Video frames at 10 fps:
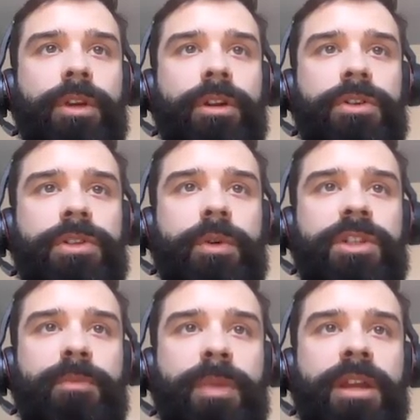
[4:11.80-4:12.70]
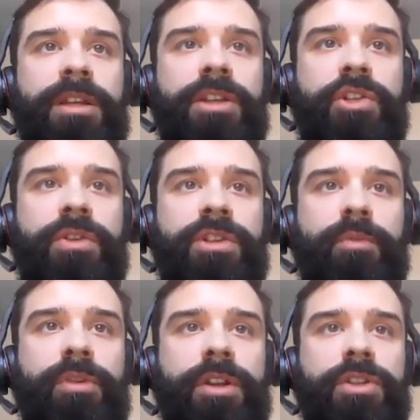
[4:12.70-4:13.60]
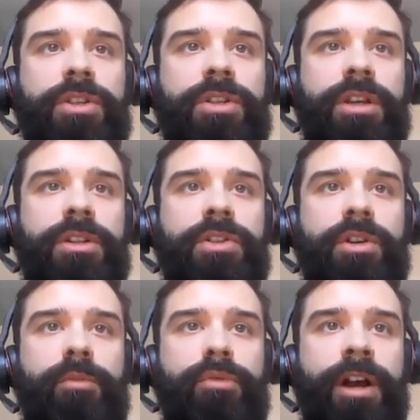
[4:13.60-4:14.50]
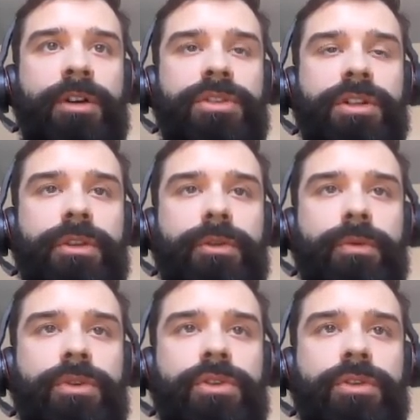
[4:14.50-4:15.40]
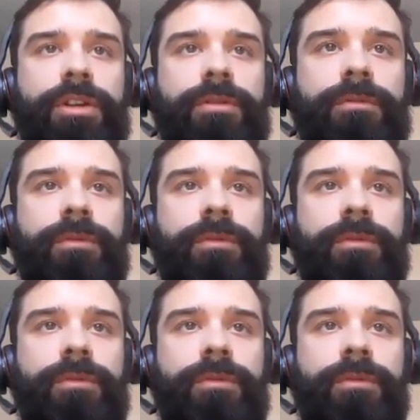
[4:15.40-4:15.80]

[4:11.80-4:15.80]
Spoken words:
We can also expand each of these branches and start browsing through the tree.